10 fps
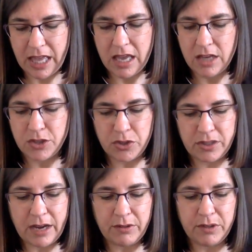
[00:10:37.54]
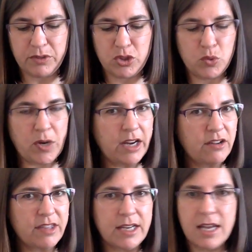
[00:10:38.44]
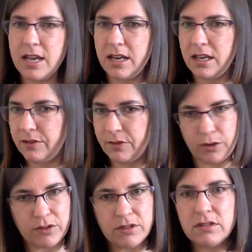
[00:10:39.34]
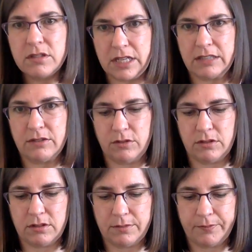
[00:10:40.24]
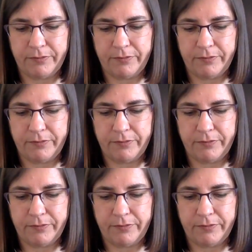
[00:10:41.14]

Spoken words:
Turned out it was drier than any of Earth's deserts.